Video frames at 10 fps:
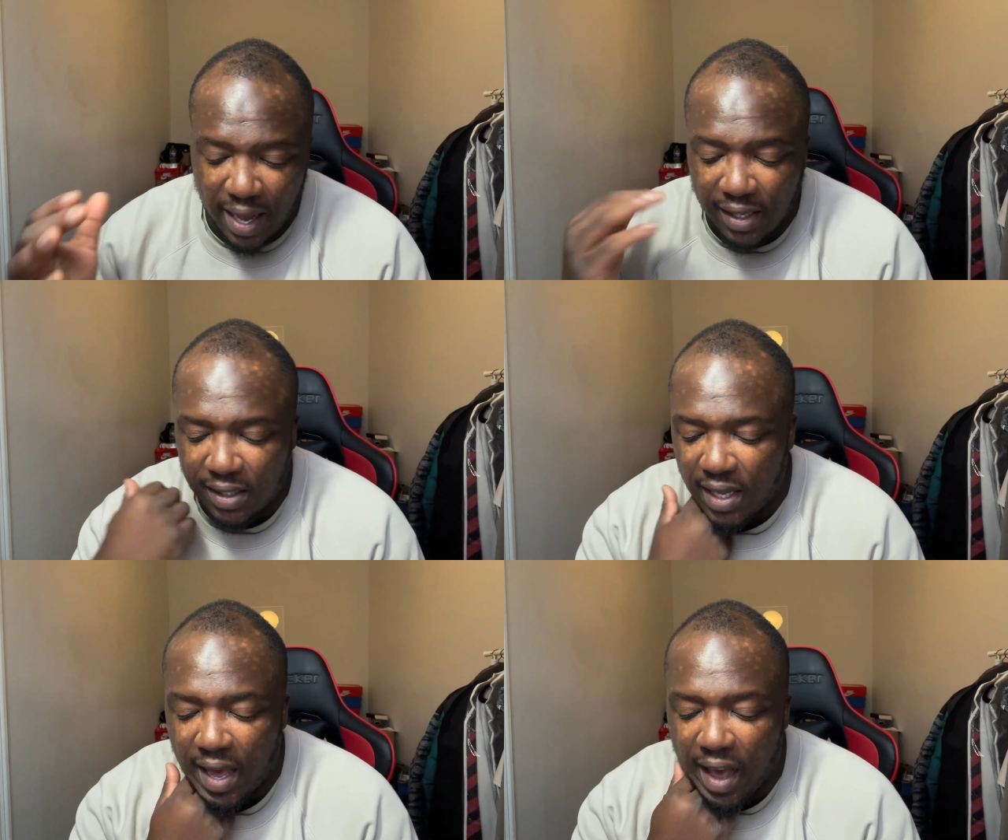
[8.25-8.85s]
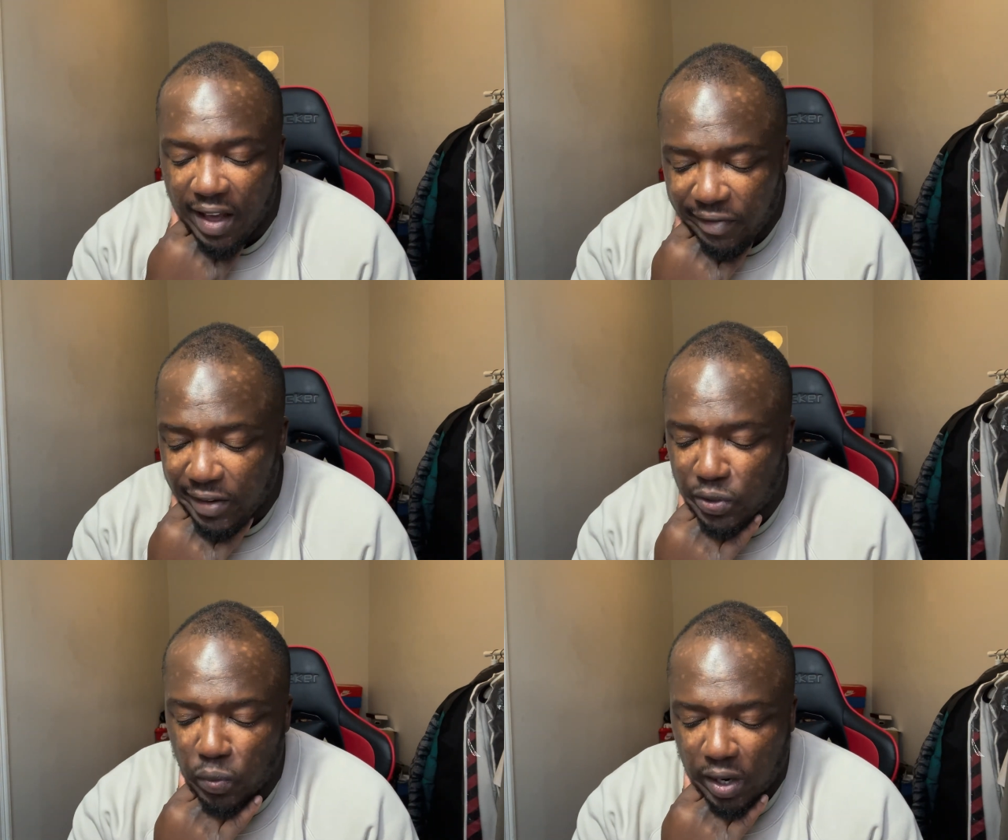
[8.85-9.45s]
It's the Air
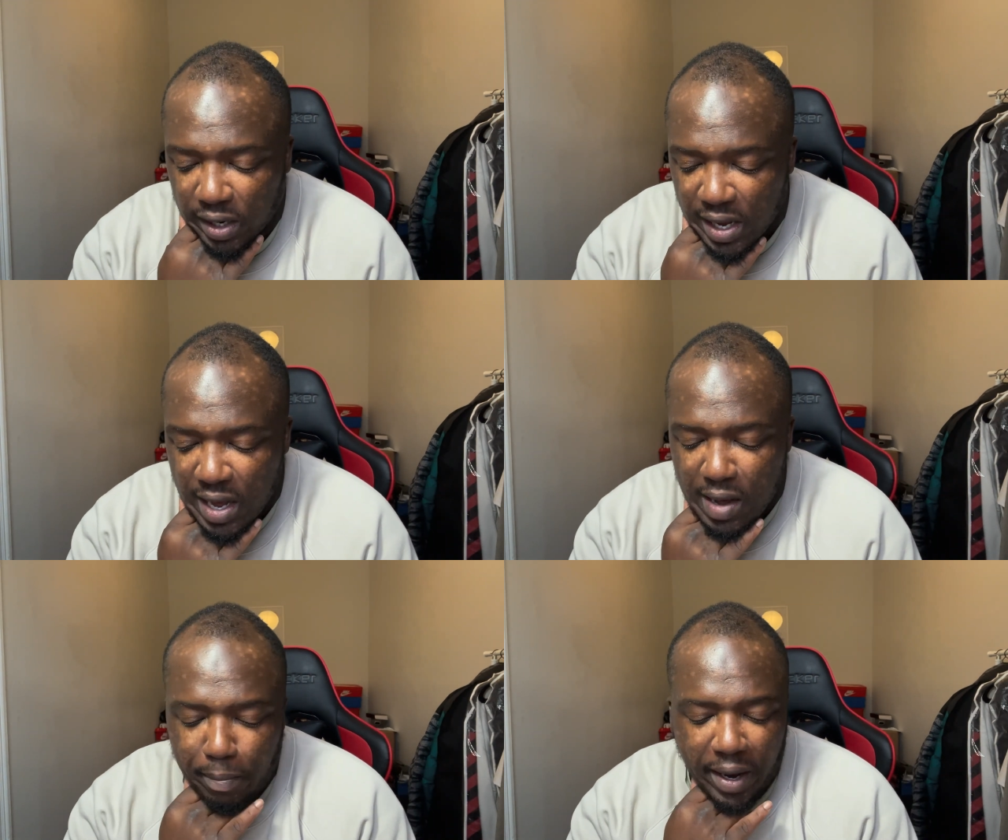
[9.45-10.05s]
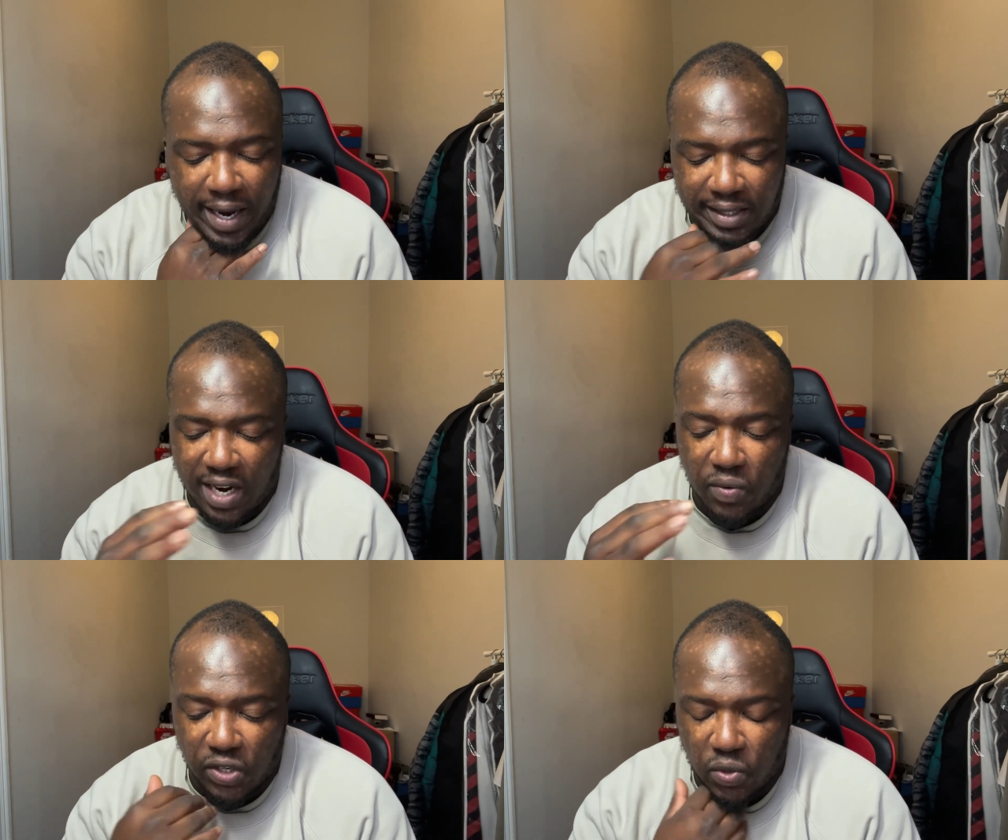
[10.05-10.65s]
Force One by
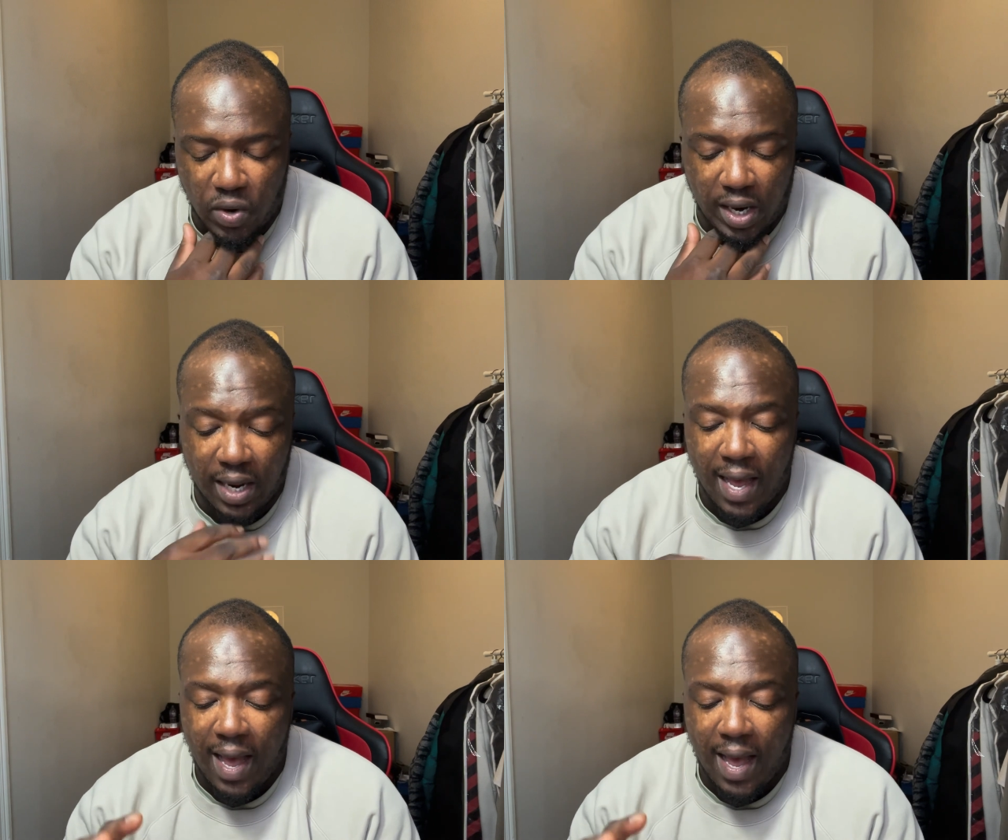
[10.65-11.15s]
Terror Squad.